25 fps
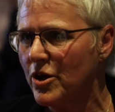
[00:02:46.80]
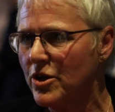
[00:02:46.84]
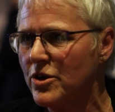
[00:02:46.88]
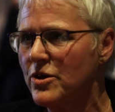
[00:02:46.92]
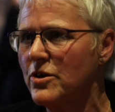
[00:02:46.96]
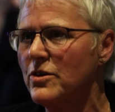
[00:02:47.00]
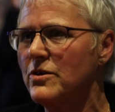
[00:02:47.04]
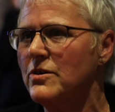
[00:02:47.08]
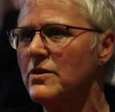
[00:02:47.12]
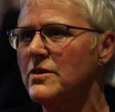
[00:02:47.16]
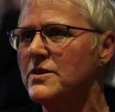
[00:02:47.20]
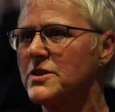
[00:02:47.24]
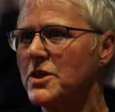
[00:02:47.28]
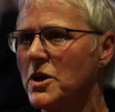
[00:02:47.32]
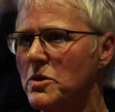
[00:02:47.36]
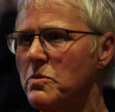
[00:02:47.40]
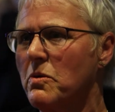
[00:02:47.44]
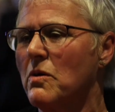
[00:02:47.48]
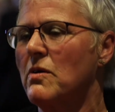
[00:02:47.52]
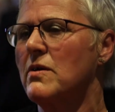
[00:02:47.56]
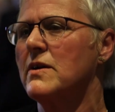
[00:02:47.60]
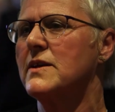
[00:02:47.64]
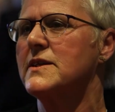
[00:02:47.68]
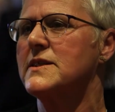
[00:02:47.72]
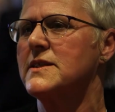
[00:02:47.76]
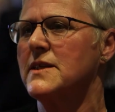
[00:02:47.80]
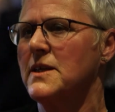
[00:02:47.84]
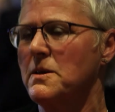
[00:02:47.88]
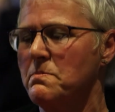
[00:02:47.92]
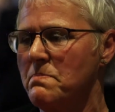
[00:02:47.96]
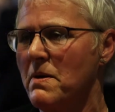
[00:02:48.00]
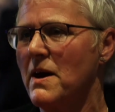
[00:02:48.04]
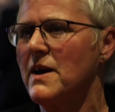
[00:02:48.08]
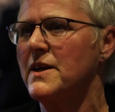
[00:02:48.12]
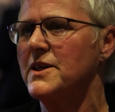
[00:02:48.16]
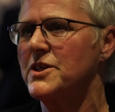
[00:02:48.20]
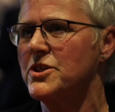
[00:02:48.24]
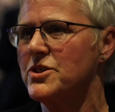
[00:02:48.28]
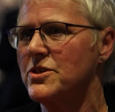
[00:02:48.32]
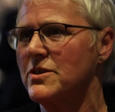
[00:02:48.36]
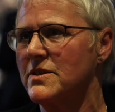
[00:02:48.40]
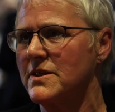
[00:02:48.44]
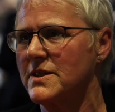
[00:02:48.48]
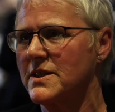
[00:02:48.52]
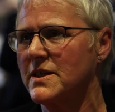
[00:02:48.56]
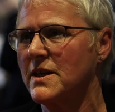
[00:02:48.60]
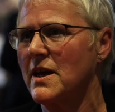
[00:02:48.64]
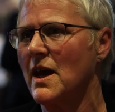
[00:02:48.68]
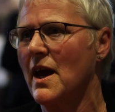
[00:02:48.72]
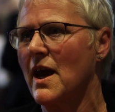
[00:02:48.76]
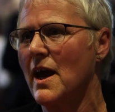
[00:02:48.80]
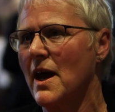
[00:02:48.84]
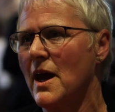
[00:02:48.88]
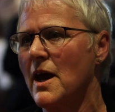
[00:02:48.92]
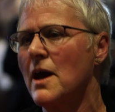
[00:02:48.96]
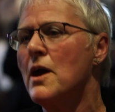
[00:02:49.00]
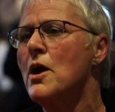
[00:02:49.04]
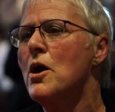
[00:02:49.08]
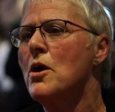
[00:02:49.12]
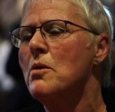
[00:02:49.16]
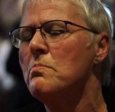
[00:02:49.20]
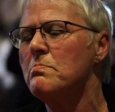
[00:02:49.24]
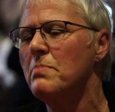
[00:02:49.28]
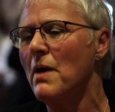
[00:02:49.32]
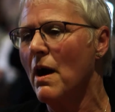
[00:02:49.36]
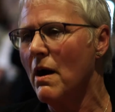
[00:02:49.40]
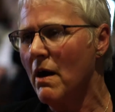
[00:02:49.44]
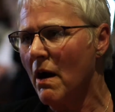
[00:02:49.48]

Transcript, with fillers: good quality patient care but